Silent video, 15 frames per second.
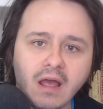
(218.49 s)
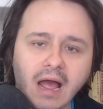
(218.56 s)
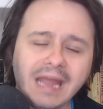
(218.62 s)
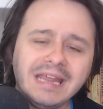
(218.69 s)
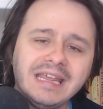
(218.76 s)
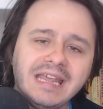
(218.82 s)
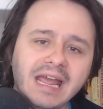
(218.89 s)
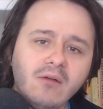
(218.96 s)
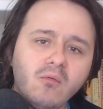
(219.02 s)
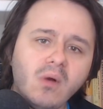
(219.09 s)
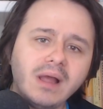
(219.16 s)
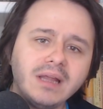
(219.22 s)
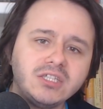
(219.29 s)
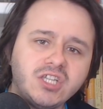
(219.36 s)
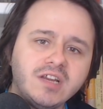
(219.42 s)
I get
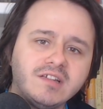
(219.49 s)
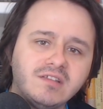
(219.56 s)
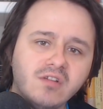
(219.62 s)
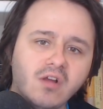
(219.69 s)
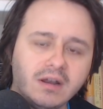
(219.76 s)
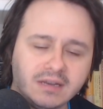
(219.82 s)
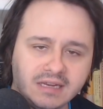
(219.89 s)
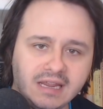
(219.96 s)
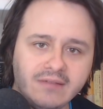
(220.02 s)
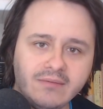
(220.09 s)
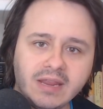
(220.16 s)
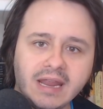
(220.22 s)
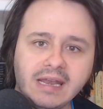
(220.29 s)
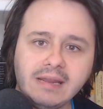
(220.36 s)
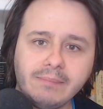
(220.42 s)
why she's not
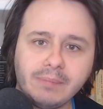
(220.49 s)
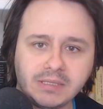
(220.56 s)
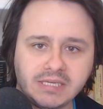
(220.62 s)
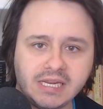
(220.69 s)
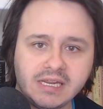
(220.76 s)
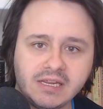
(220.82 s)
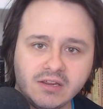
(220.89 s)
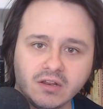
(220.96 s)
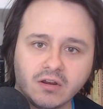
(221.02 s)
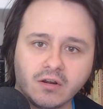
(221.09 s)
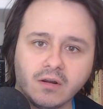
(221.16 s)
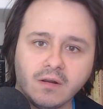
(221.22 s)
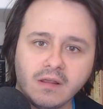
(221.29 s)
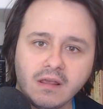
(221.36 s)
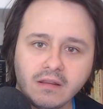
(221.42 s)
giving any
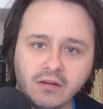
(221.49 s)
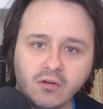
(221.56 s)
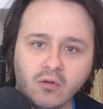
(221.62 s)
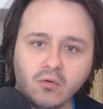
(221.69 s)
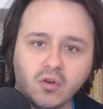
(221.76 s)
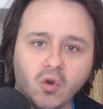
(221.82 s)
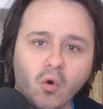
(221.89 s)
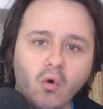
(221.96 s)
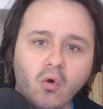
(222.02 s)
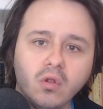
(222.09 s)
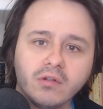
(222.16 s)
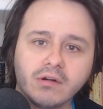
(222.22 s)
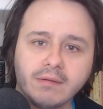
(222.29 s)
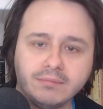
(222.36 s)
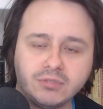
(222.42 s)
particular, you know, goal
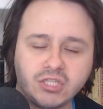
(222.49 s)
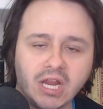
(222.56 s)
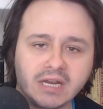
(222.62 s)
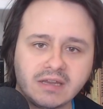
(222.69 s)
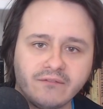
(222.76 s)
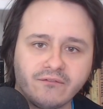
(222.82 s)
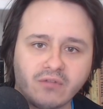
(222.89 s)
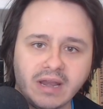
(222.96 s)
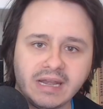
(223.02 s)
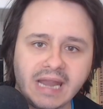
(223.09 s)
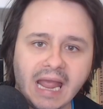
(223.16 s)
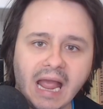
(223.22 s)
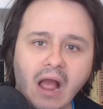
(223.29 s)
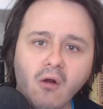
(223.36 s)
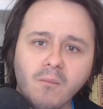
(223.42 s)
or objective right
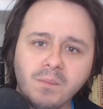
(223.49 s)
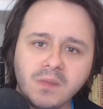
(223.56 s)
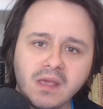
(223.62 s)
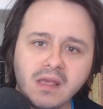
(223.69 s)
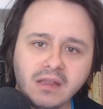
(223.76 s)
now.